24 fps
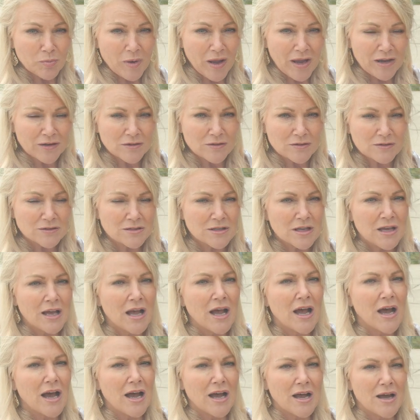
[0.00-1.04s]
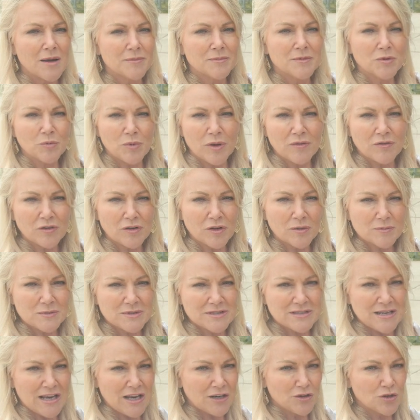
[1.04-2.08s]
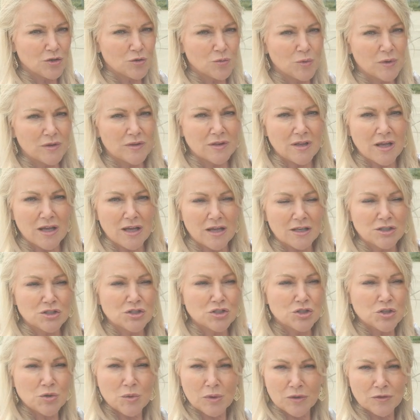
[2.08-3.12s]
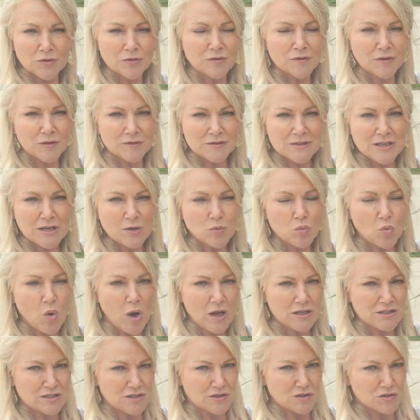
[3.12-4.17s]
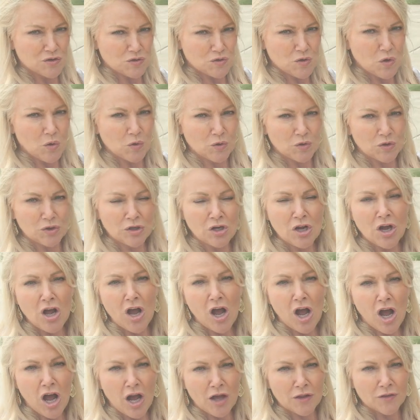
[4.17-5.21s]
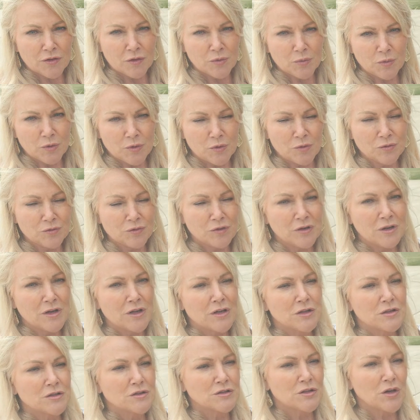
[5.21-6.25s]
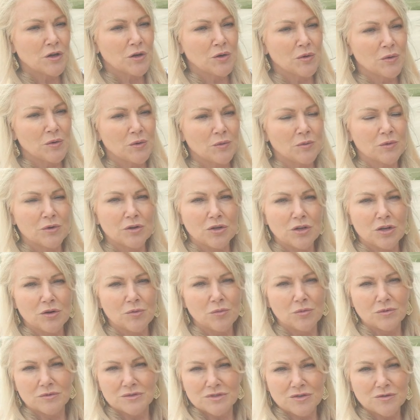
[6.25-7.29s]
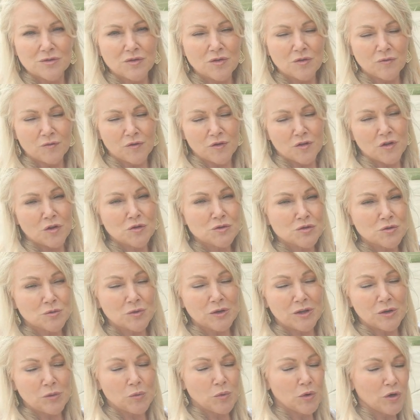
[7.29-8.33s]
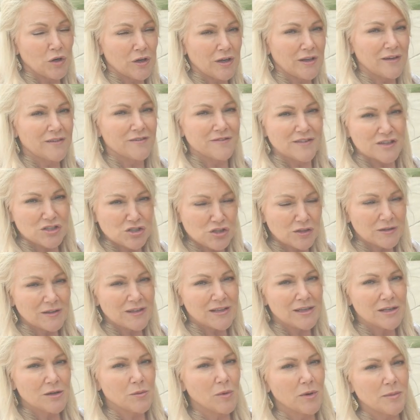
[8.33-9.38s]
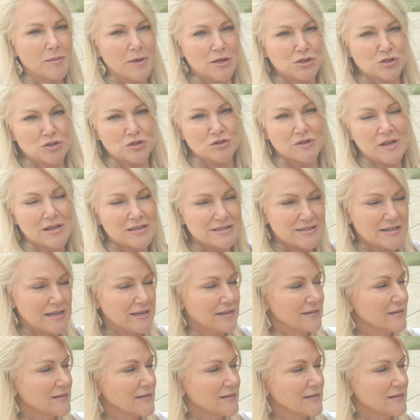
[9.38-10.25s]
panels, the Revel comes standard with 215 watts of solar on the roof. So for those to really work efficiently, you want to make sure they stay